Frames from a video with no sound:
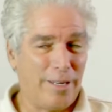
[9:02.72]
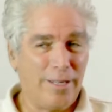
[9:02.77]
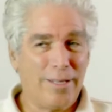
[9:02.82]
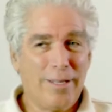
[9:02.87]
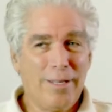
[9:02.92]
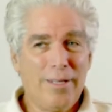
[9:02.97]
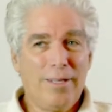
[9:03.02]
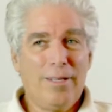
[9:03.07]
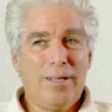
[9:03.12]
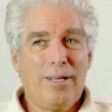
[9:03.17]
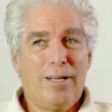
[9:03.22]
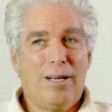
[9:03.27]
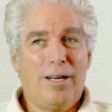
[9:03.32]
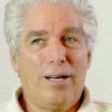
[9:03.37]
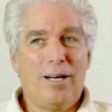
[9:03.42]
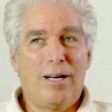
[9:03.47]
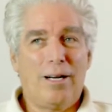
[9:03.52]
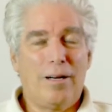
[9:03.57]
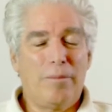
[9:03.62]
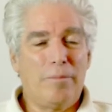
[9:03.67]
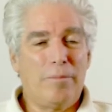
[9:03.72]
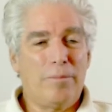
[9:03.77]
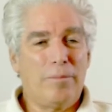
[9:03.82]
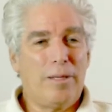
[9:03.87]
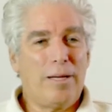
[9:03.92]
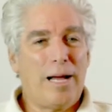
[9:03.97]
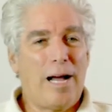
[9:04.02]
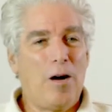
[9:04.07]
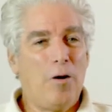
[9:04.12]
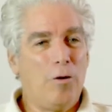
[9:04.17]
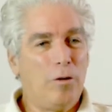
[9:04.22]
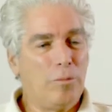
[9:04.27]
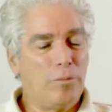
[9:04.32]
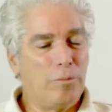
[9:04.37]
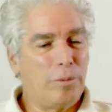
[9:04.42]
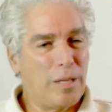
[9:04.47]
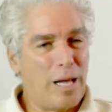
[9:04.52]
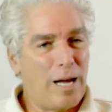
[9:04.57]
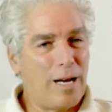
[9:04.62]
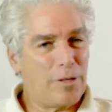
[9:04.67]
it, how
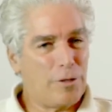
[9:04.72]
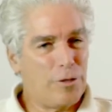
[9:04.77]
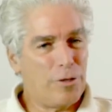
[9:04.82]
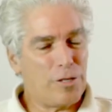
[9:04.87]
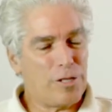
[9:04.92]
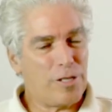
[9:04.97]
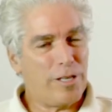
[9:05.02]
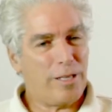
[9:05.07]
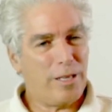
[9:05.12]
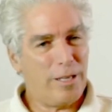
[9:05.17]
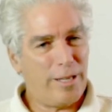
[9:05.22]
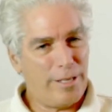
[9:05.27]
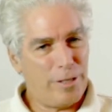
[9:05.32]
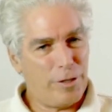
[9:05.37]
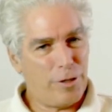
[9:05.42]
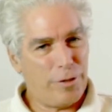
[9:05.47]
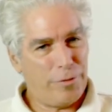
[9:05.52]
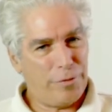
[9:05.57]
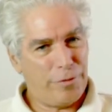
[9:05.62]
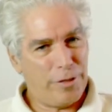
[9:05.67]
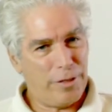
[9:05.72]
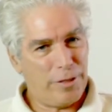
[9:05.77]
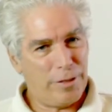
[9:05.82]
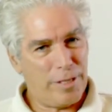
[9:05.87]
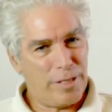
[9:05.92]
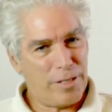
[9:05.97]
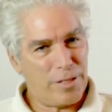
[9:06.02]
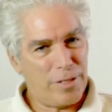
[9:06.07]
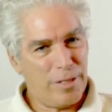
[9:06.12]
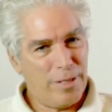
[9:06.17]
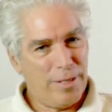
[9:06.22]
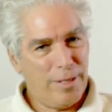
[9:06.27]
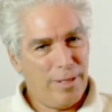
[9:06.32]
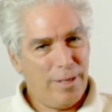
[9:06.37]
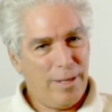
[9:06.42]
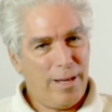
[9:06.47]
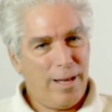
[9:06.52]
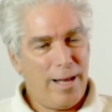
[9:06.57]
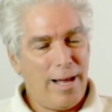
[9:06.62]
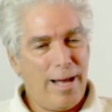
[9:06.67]
blocked your subtle energy field is.
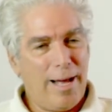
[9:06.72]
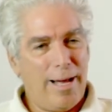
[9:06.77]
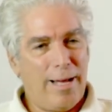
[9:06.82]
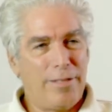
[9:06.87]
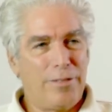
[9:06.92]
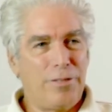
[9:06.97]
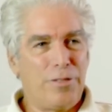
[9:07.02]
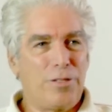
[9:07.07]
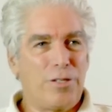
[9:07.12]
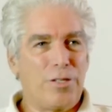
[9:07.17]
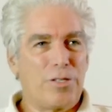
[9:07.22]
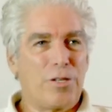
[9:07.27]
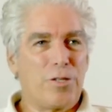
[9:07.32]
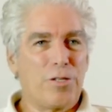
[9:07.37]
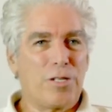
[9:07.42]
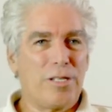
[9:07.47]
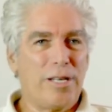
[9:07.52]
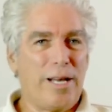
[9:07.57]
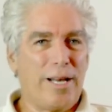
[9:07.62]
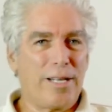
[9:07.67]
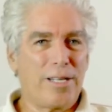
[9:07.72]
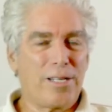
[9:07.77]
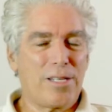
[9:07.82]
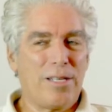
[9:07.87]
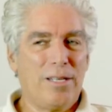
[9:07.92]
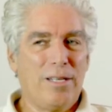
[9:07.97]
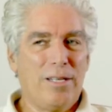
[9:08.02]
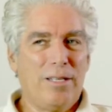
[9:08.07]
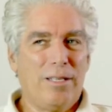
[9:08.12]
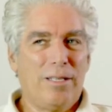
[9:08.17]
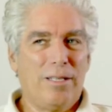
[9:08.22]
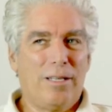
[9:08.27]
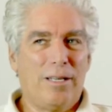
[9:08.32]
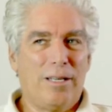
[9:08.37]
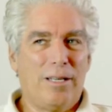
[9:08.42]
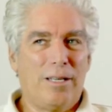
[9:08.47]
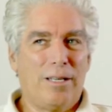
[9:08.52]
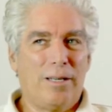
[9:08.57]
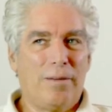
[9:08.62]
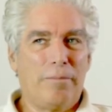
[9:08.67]
And so sex,
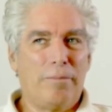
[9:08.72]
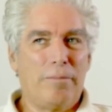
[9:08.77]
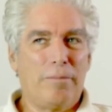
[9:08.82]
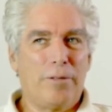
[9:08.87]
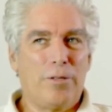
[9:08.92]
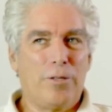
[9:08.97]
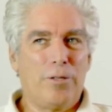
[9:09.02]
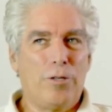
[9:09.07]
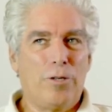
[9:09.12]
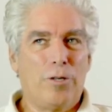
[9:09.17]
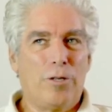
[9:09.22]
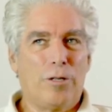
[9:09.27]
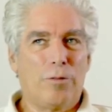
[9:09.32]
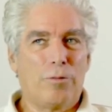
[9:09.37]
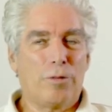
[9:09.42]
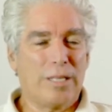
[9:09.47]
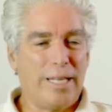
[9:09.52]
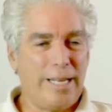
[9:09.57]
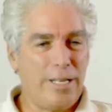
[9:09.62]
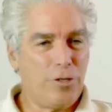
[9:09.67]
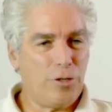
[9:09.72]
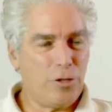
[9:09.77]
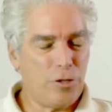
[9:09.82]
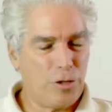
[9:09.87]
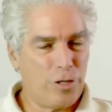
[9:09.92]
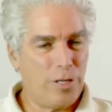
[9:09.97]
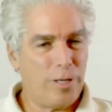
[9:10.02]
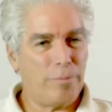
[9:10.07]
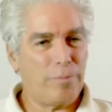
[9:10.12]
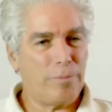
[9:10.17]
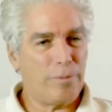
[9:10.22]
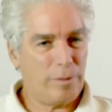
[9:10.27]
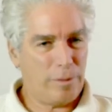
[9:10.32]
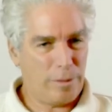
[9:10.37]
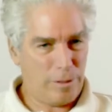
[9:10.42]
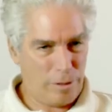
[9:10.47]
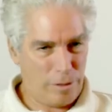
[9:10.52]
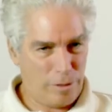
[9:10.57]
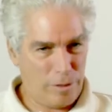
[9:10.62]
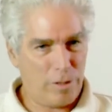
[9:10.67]
your
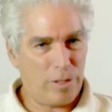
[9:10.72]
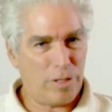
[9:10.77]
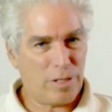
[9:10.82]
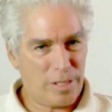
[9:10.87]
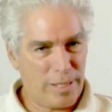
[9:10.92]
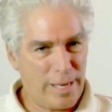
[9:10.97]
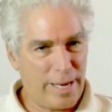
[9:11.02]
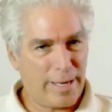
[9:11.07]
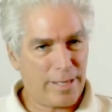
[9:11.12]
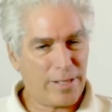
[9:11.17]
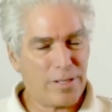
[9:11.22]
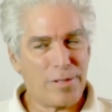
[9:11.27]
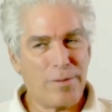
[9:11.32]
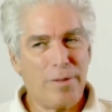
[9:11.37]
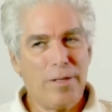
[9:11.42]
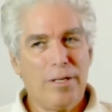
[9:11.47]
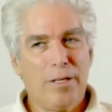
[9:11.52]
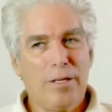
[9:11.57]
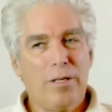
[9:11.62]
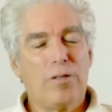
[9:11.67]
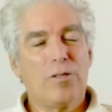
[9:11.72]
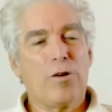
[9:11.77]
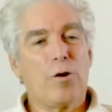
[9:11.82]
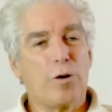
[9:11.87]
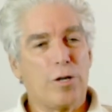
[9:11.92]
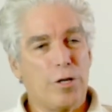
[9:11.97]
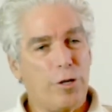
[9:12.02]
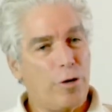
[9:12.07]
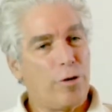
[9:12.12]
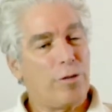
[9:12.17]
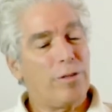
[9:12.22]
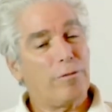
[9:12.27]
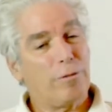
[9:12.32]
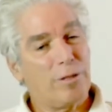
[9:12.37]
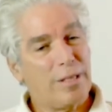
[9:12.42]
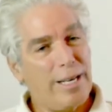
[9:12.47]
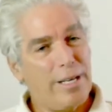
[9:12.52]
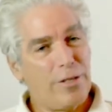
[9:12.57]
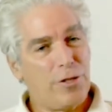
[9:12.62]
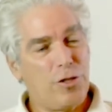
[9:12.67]
relationship to sex, or your
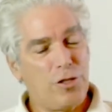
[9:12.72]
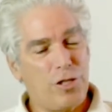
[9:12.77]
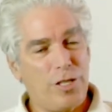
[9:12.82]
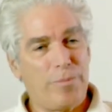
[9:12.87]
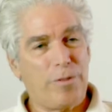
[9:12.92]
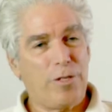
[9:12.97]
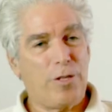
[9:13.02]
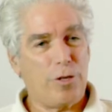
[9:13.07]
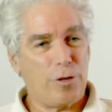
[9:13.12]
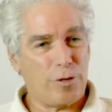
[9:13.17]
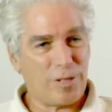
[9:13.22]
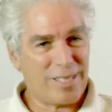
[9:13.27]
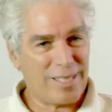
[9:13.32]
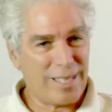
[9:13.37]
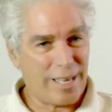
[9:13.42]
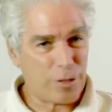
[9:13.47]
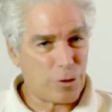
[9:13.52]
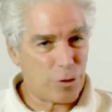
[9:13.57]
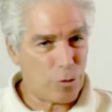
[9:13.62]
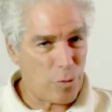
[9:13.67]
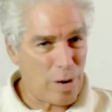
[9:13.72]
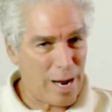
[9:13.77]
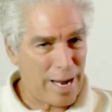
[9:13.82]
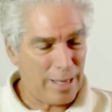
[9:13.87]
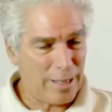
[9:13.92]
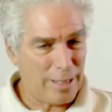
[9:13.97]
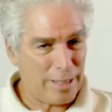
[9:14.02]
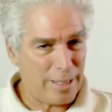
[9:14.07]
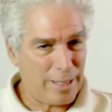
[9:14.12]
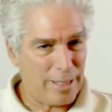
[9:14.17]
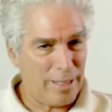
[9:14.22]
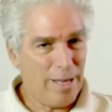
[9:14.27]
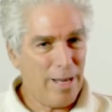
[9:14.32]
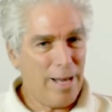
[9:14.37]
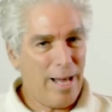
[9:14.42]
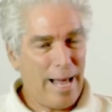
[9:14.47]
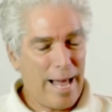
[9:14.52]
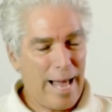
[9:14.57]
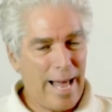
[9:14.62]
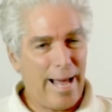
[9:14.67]
relationship to your sexuality
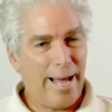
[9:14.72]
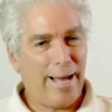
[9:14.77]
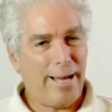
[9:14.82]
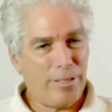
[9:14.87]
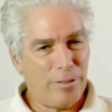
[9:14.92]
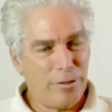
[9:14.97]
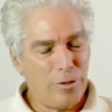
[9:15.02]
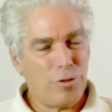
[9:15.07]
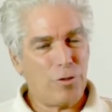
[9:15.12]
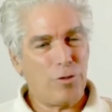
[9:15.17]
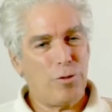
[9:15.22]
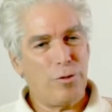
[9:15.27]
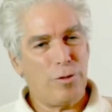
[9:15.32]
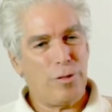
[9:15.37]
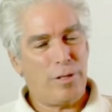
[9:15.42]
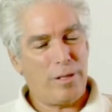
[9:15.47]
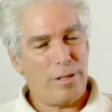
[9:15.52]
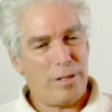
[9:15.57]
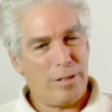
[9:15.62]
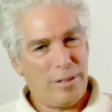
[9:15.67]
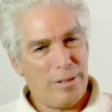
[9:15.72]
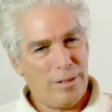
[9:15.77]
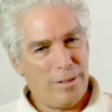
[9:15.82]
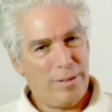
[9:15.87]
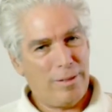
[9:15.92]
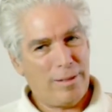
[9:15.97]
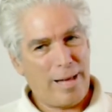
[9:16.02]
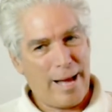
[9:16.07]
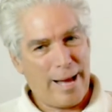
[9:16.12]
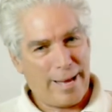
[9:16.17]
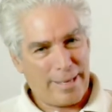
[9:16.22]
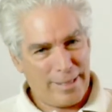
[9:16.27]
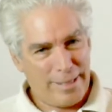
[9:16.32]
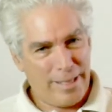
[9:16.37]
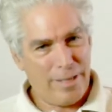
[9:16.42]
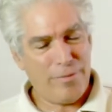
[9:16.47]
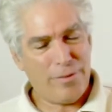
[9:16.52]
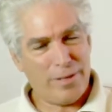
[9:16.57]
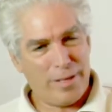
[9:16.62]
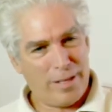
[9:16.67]
and to the
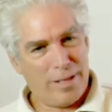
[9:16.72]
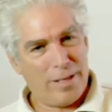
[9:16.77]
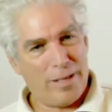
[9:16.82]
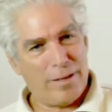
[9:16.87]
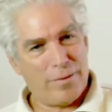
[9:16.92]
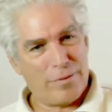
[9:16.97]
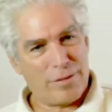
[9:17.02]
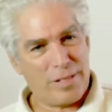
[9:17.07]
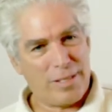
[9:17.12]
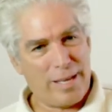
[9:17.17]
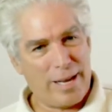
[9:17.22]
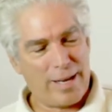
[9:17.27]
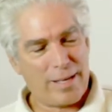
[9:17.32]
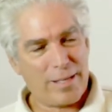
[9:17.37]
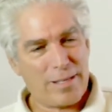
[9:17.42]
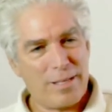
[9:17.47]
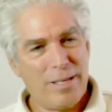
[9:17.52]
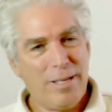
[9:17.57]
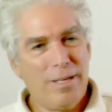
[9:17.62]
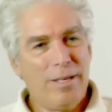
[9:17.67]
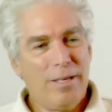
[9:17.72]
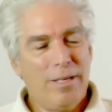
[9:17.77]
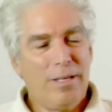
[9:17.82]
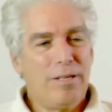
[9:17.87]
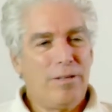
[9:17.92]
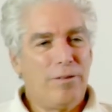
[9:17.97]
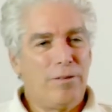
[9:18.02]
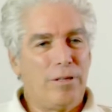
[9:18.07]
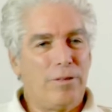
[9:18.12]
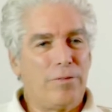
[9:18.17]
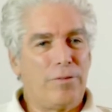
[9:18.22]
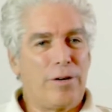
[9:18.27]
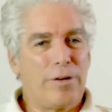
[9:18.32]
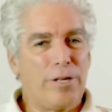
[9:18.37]
activity of sex, is a